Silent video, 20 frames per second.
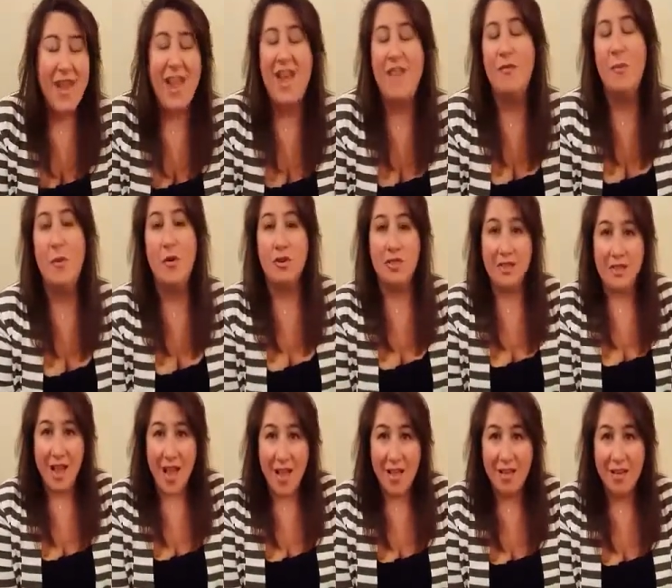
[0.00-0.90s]
I have a
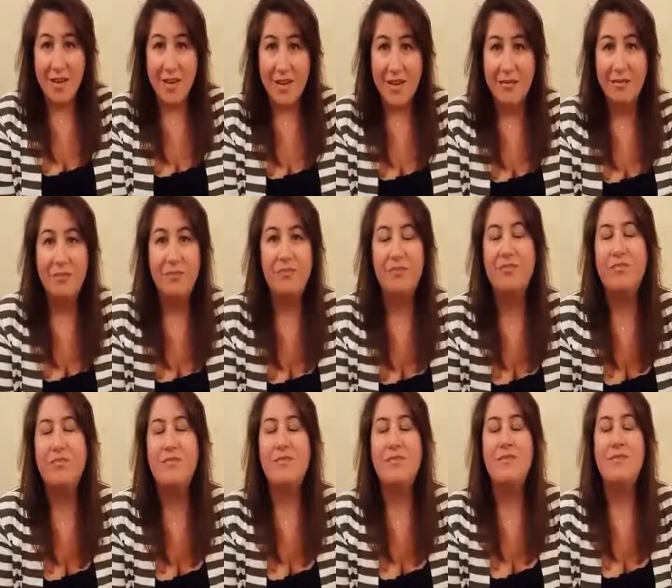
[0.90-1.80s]
personality.
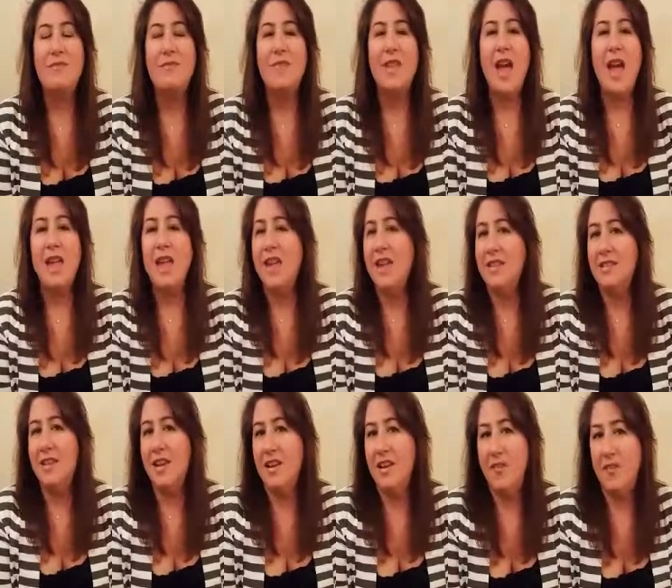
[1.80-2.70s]
I
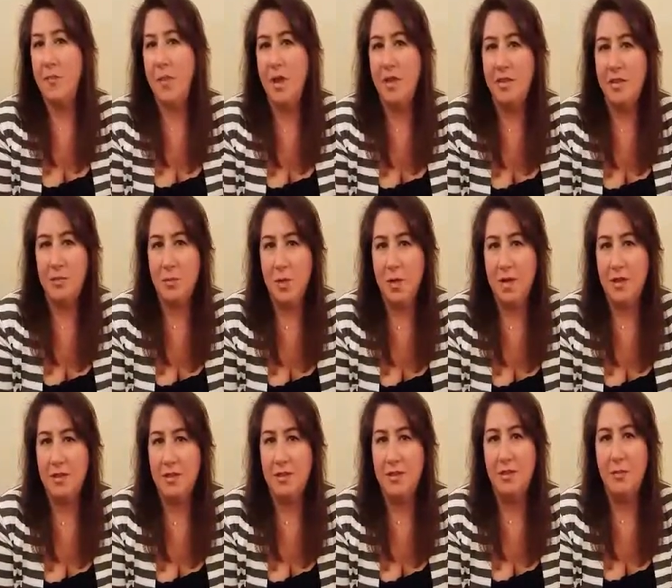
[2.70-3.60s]
can't say enough about this
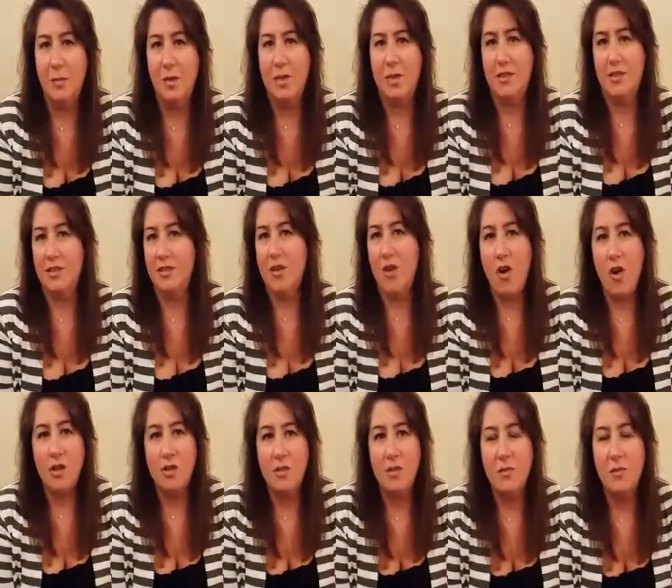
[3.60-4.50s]
place. This place is
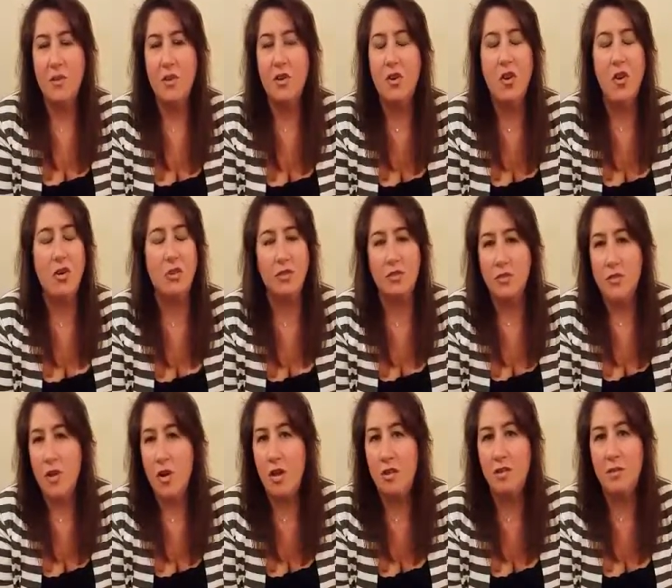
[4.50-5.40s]
awesome. The girls
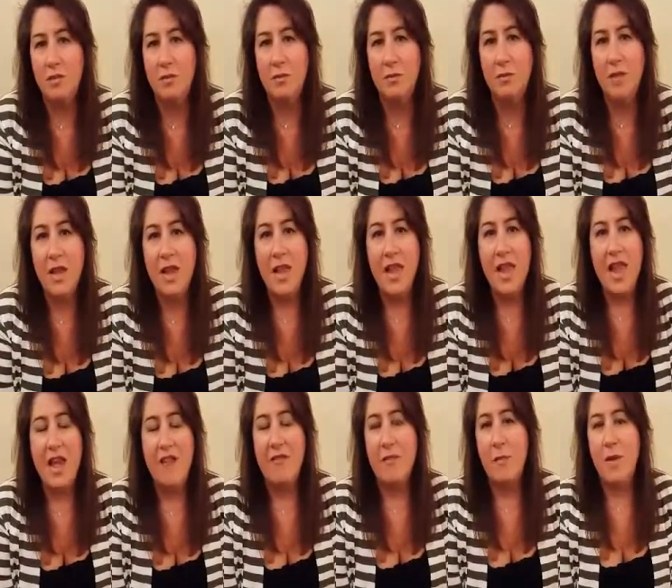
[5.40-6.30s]
are awesome.
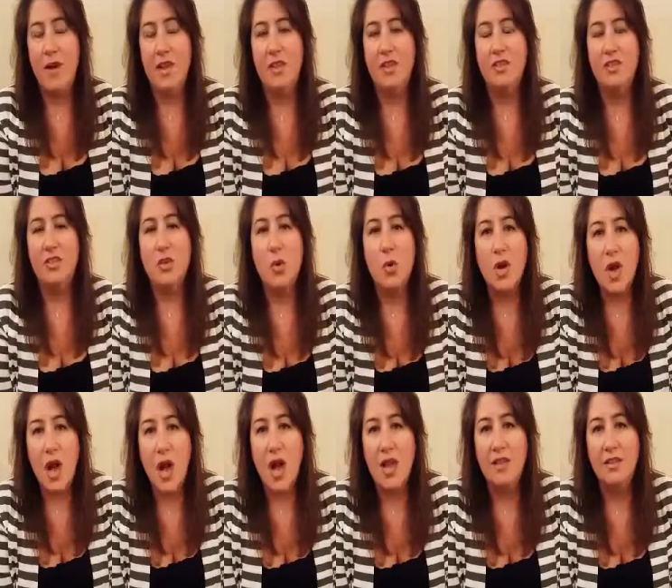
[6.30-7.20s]
Everybody is so
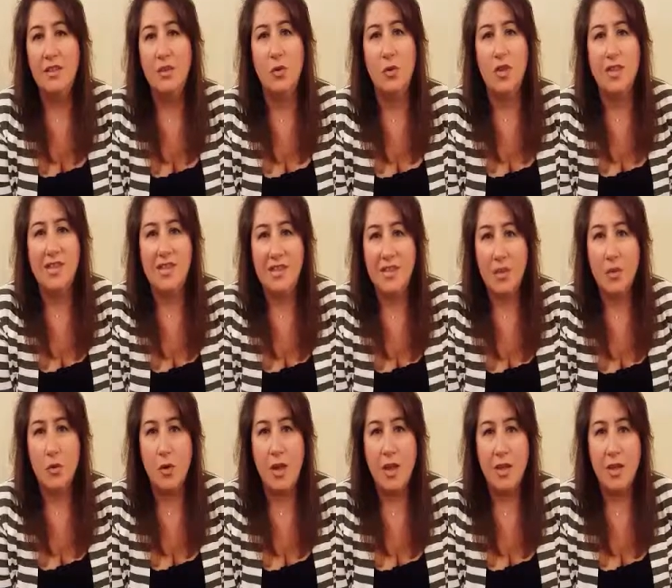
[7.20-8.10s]
kind, so
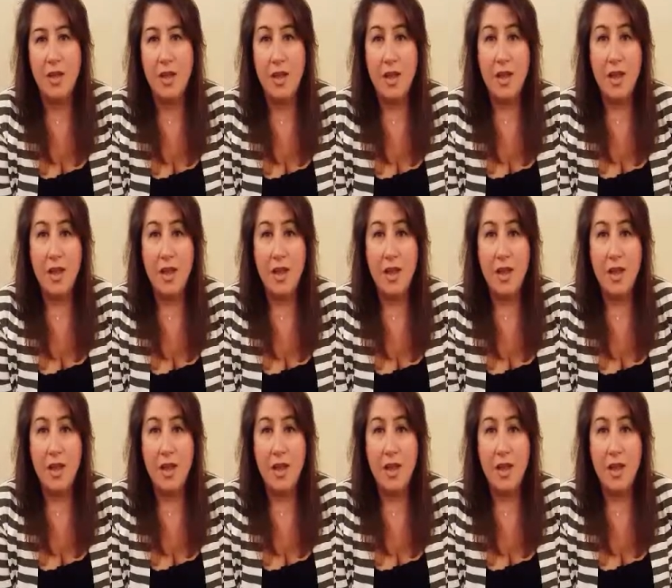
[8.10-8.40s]
considerate.